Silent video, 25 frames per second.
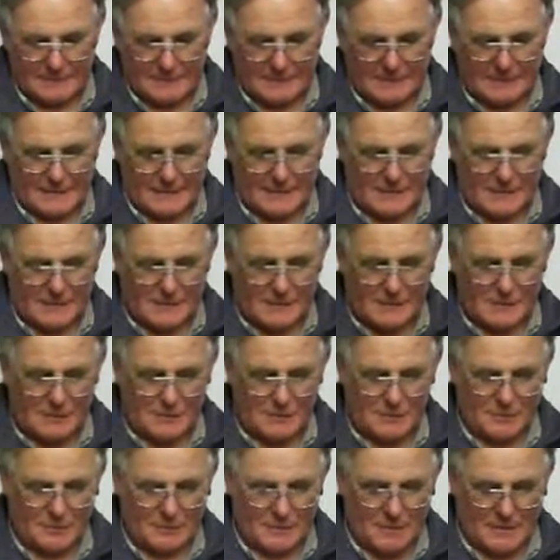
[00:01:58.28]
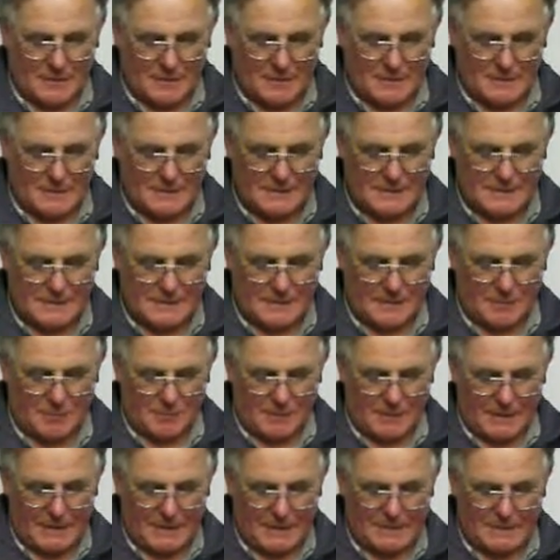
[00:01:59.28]
that has 2 hardened steel
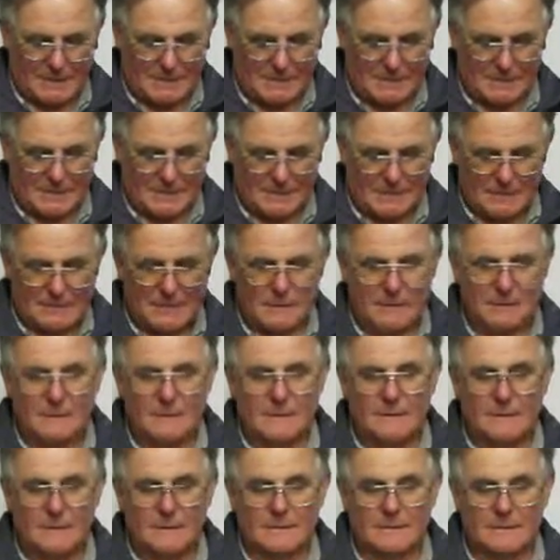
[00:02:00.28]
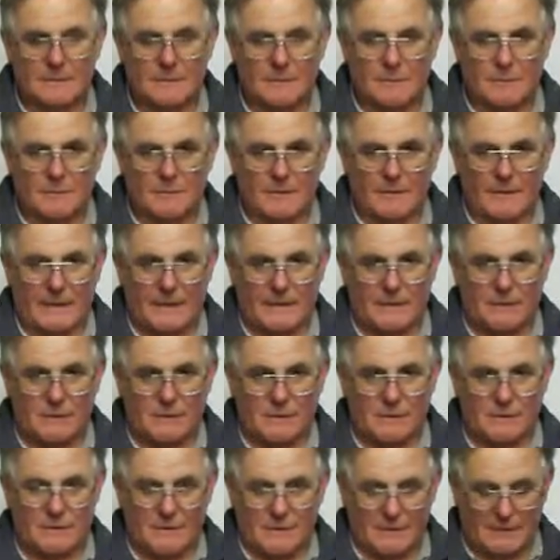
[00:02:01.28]
pins to prevent
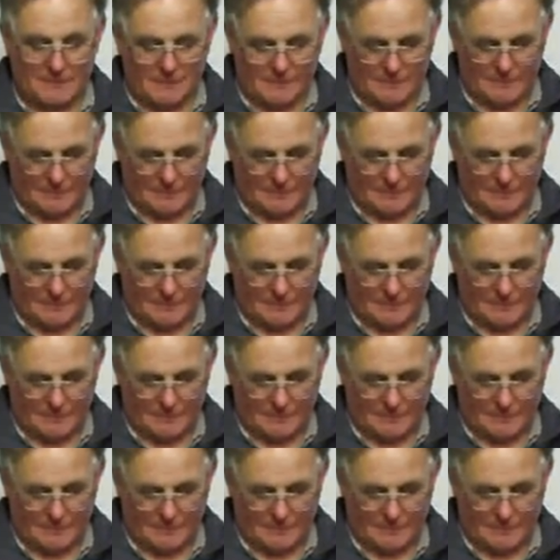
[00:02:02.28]
cutting.